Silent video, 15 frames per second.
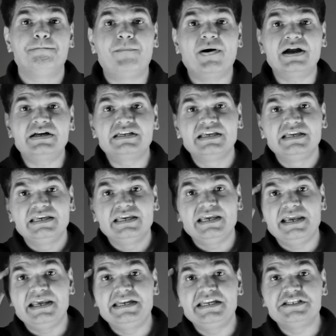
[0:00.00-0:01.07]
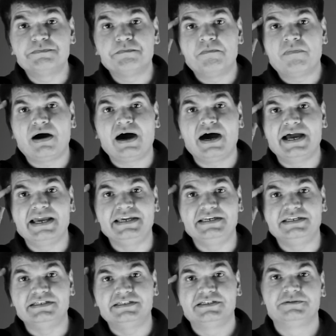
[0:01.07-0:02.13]
but in his
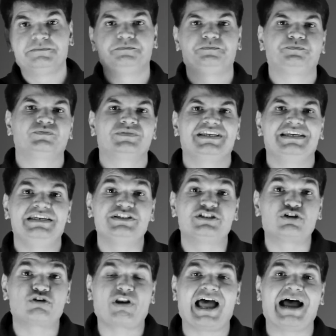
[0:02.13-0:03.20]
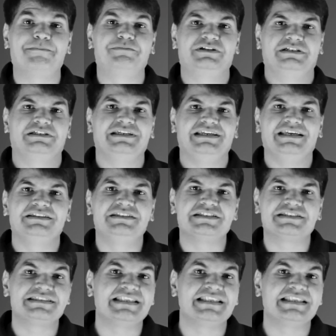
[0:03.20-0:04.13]
mind, he's trapped in this